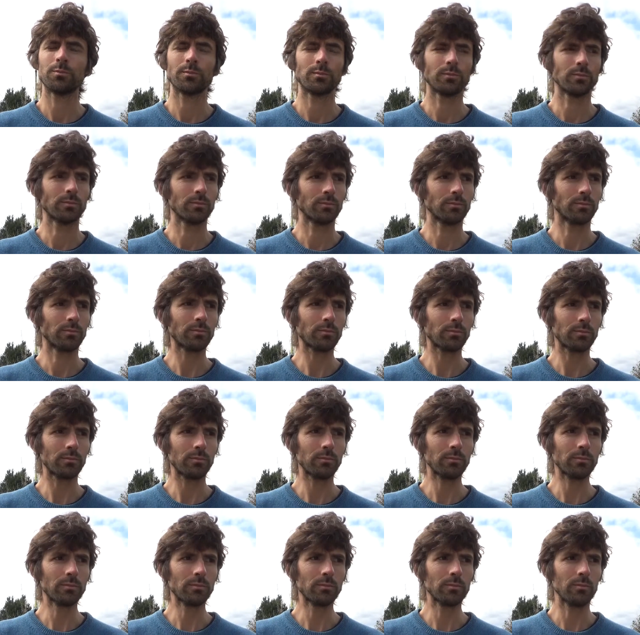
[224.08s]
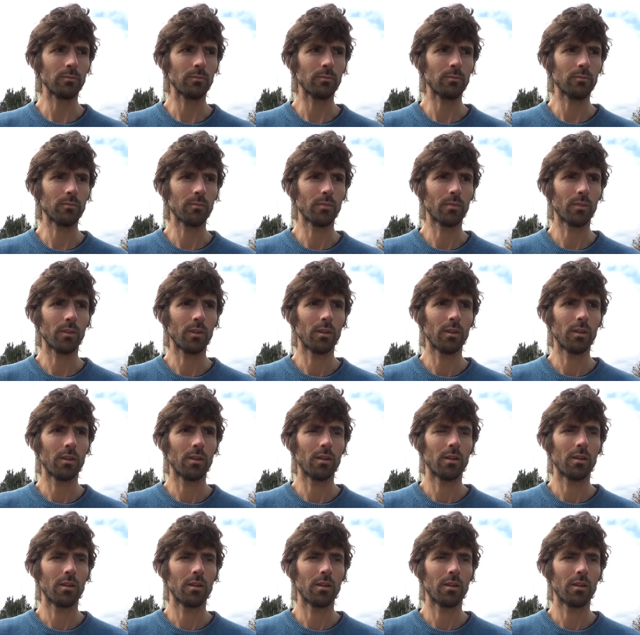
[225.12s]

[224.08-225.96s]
Nobody speaks.